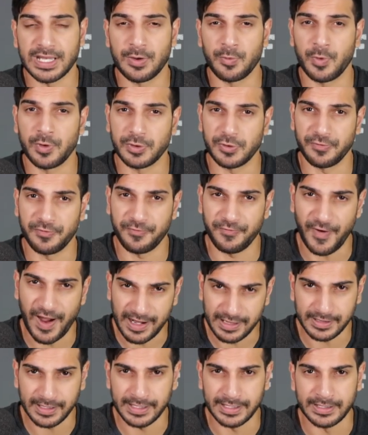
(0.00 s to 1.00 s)
And will you
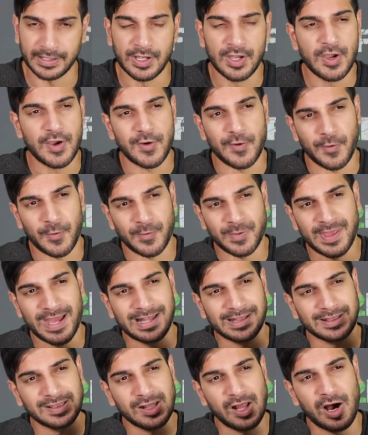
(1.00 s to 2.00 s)
finally earn
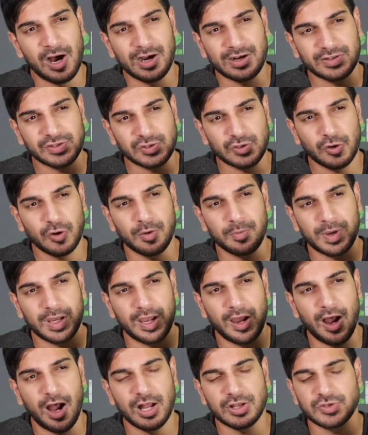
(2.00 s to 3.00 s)
that long term
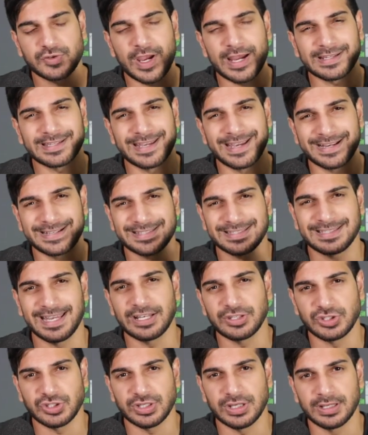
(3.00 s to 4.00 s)
contract
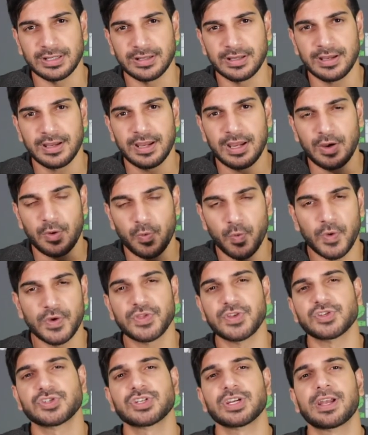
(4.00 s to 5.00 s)
extension
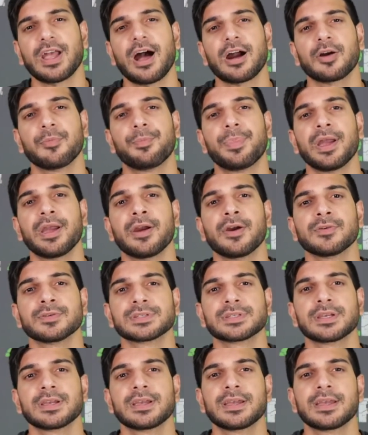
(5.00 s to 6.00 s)
with the Chicago
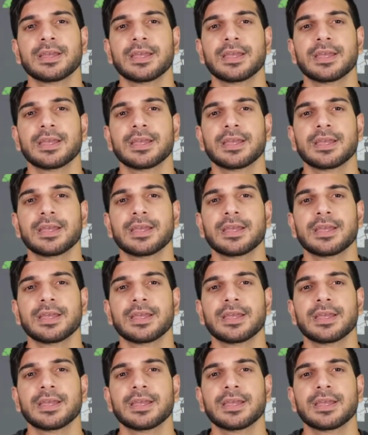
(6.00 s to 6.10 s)
Bears